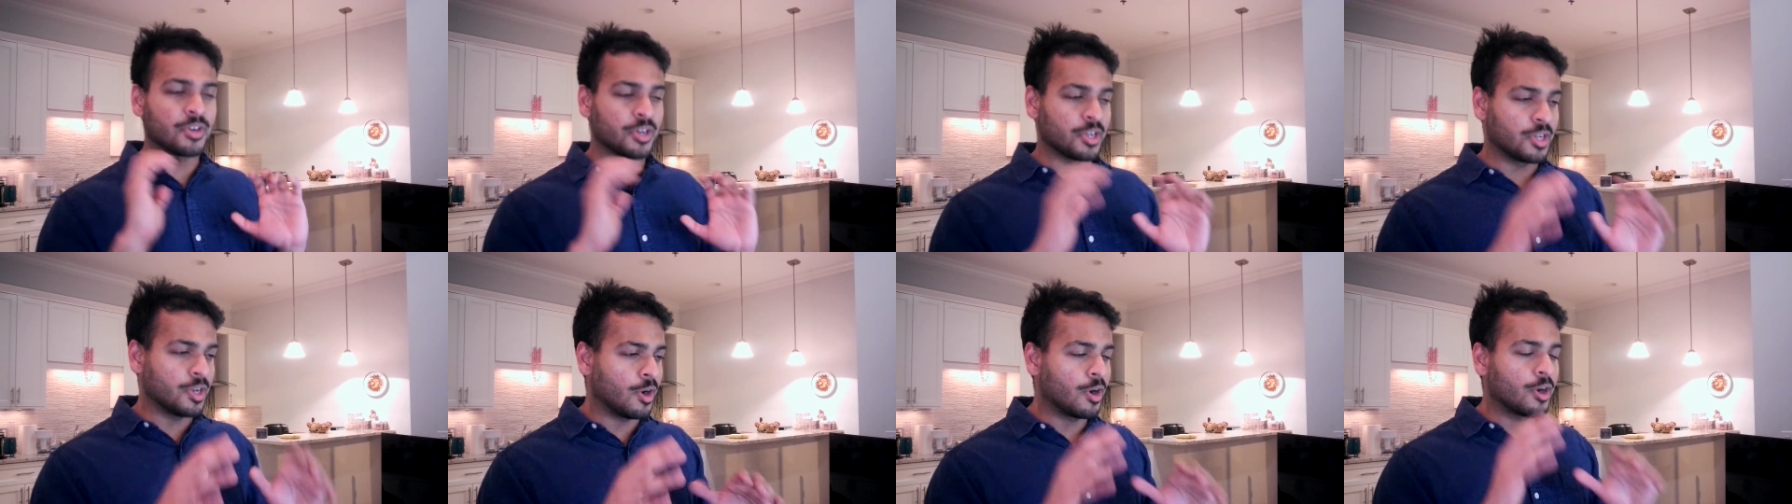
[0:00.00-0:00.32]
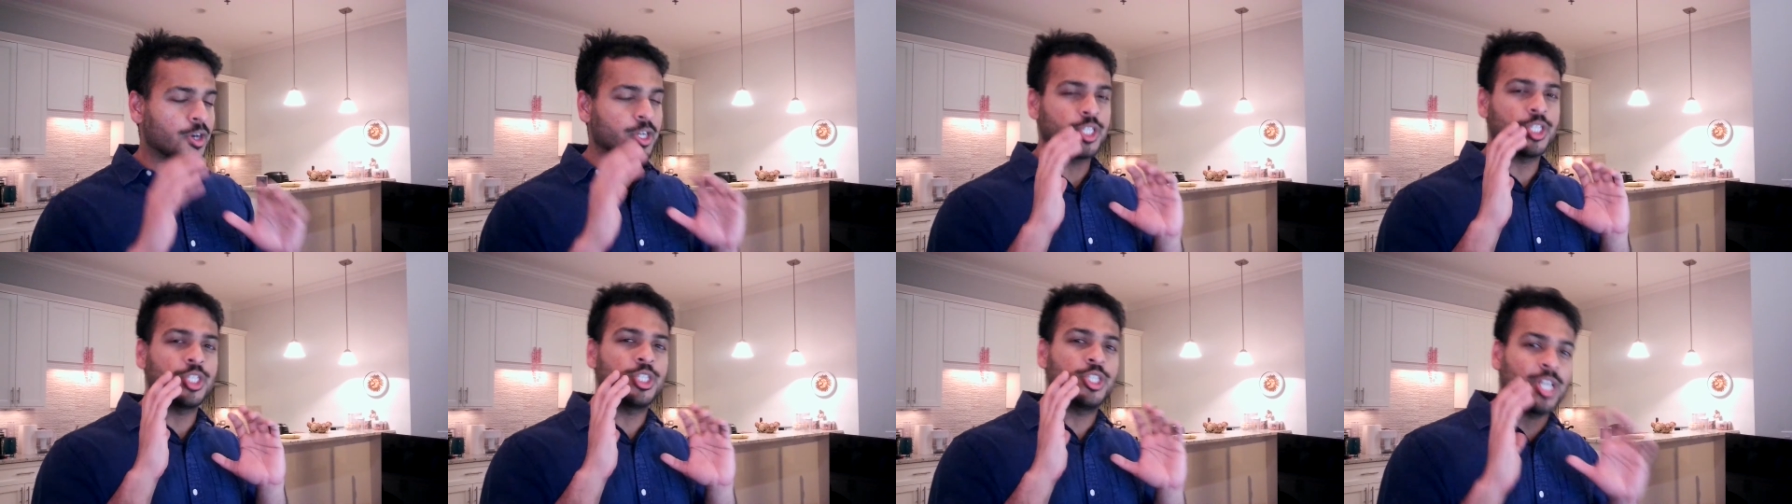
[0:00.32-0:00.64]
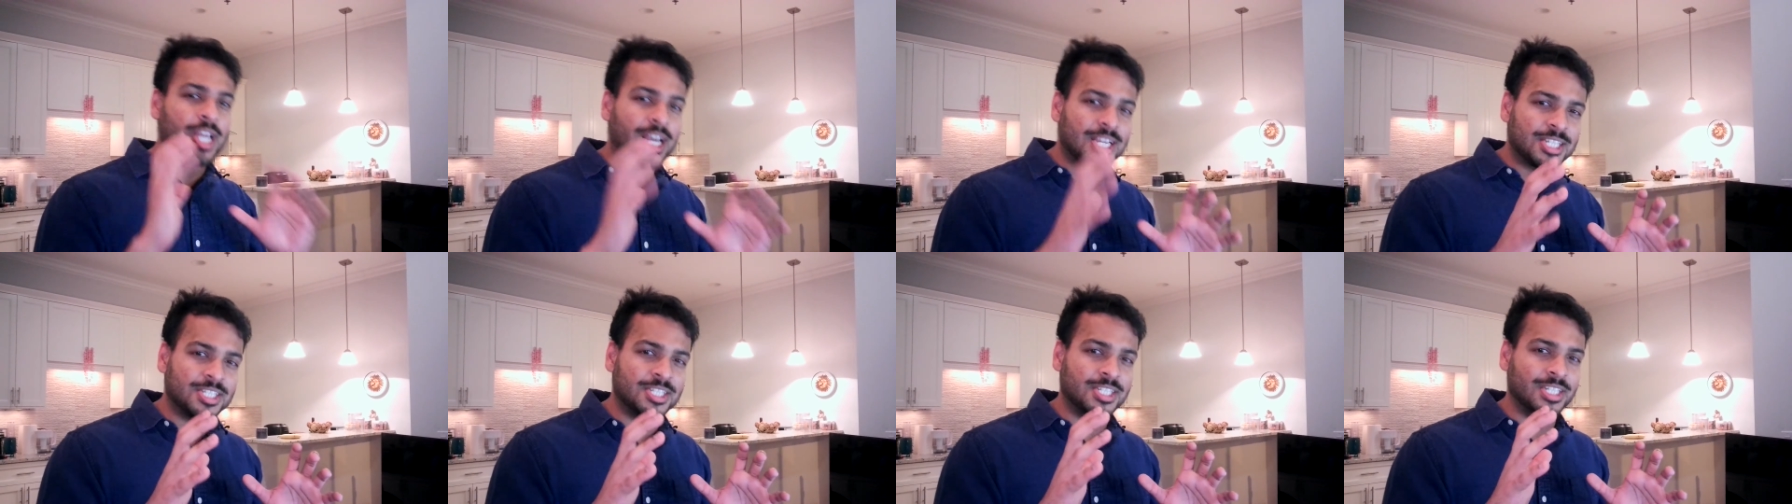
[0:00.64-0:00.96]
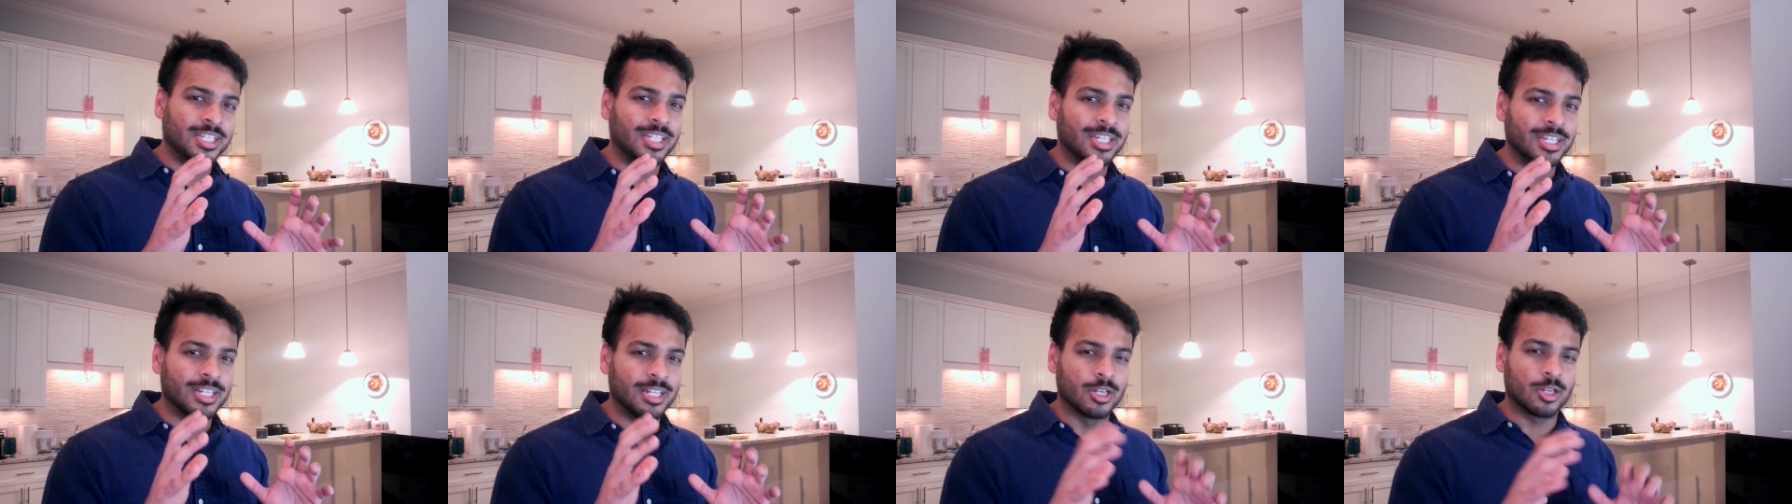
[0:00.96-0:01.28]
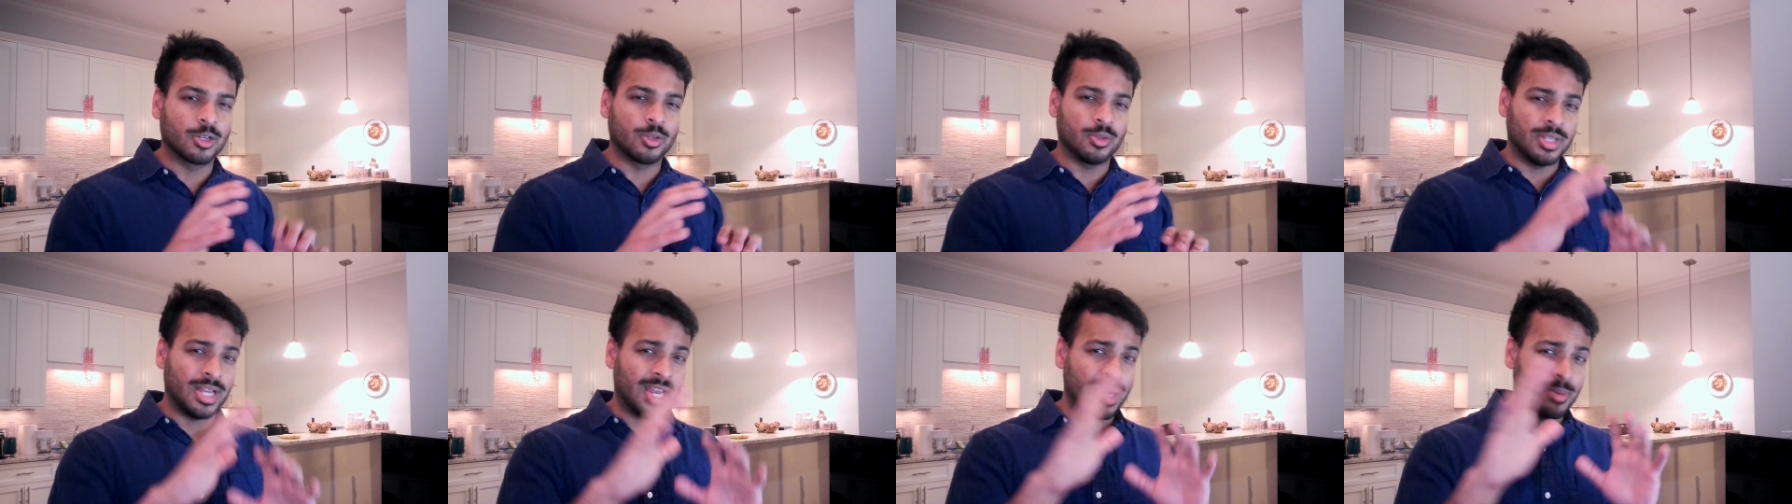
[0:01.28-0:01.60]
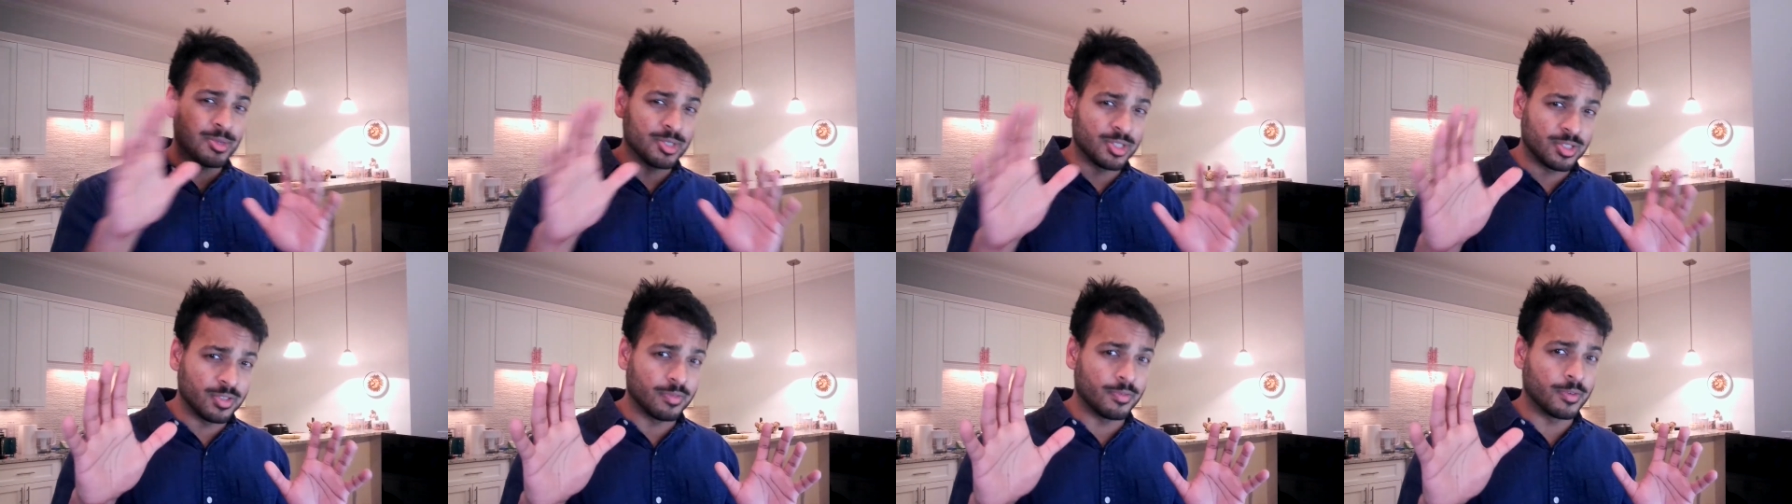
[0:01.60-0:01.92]
a car's chassis in a
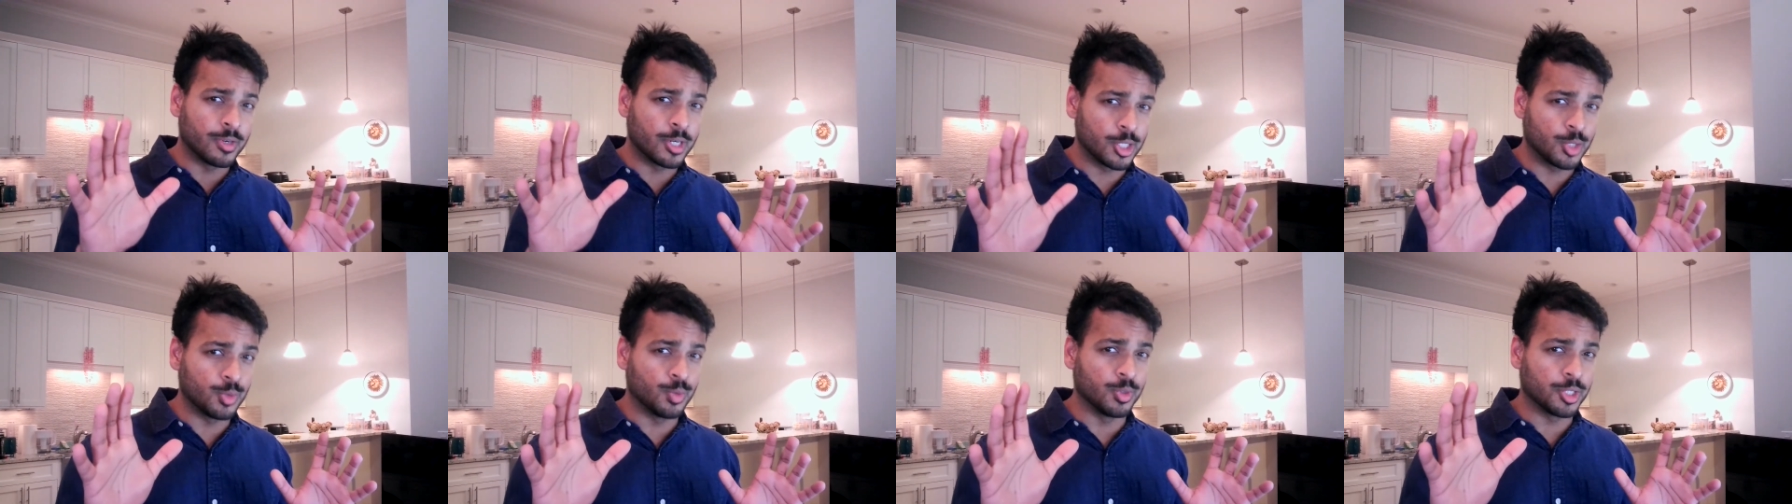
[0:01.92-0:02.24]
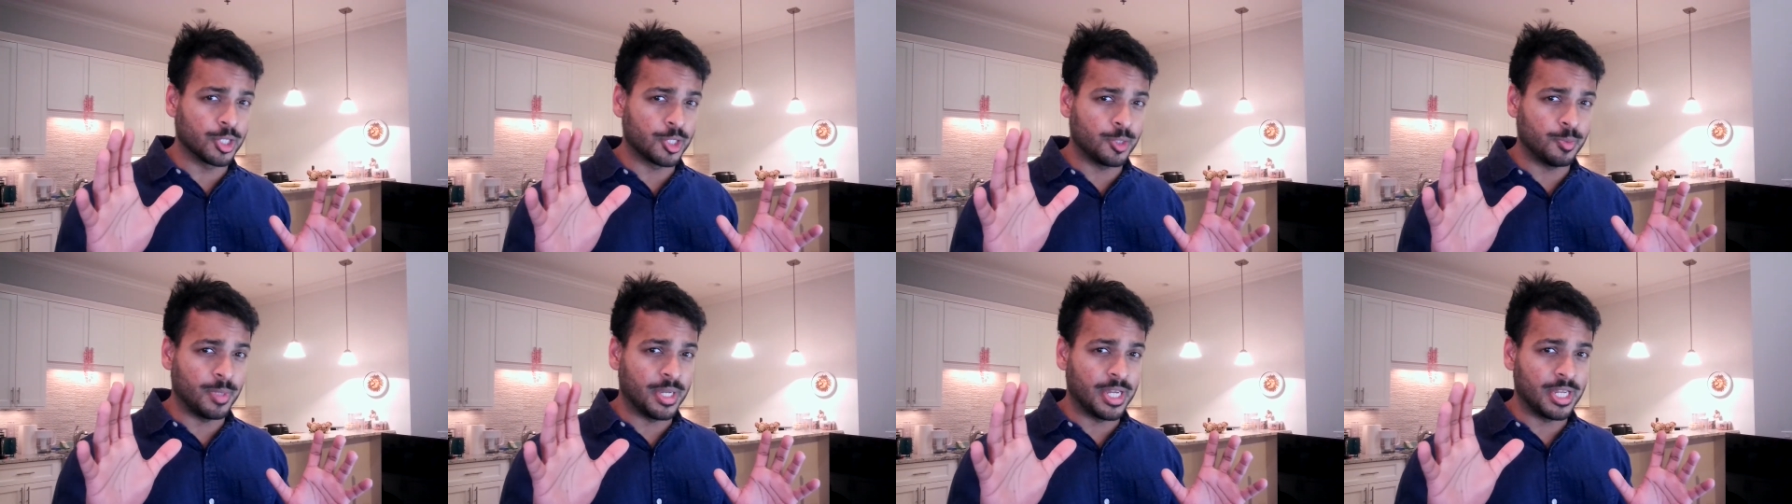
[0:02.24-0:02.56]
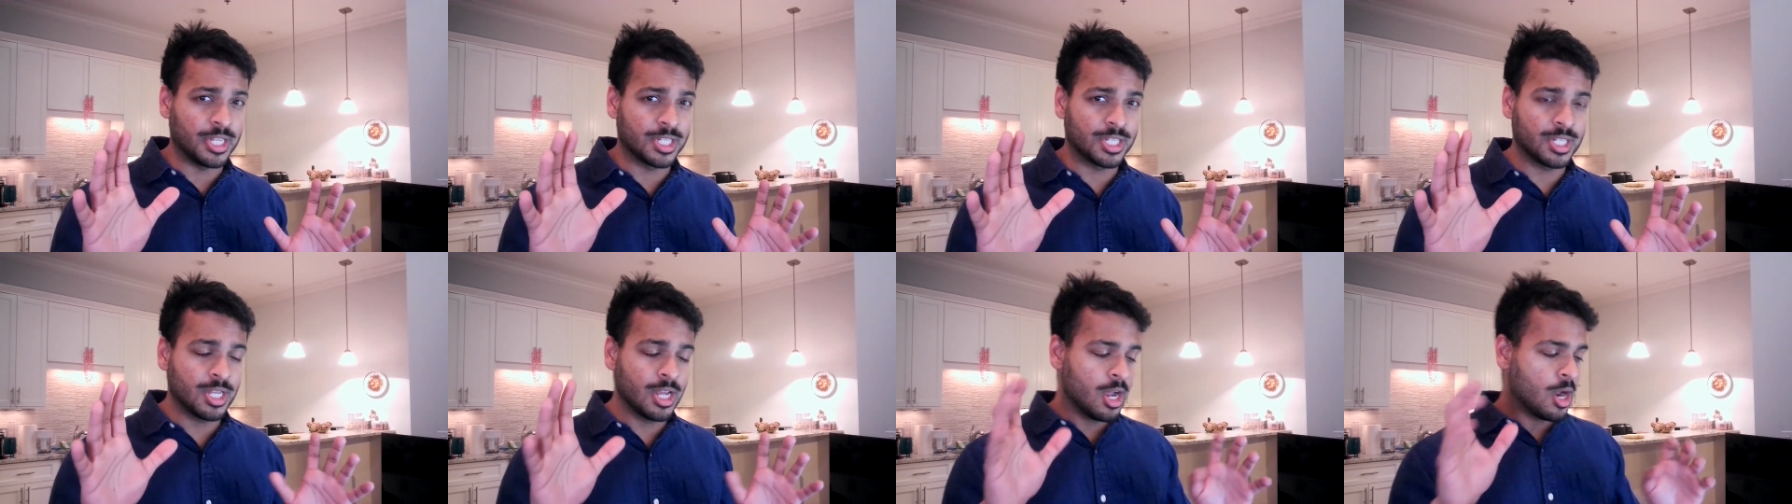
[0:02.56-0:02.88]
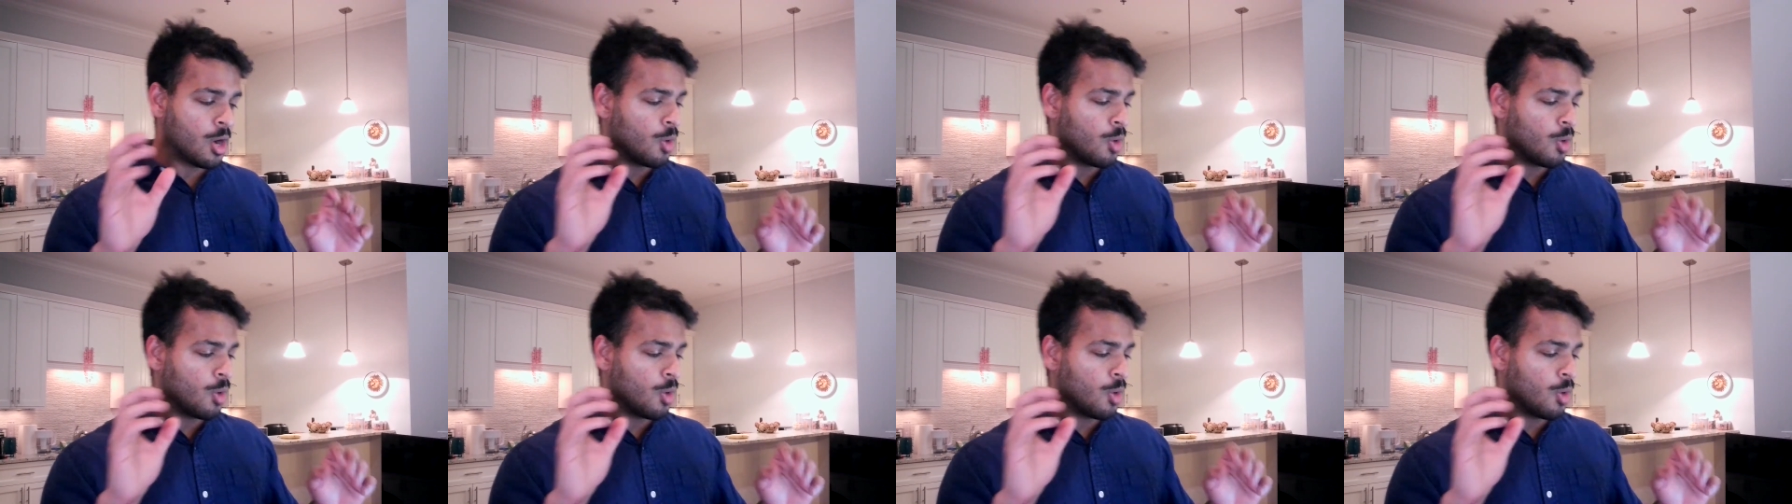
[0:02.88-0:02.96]
collaborative virtual space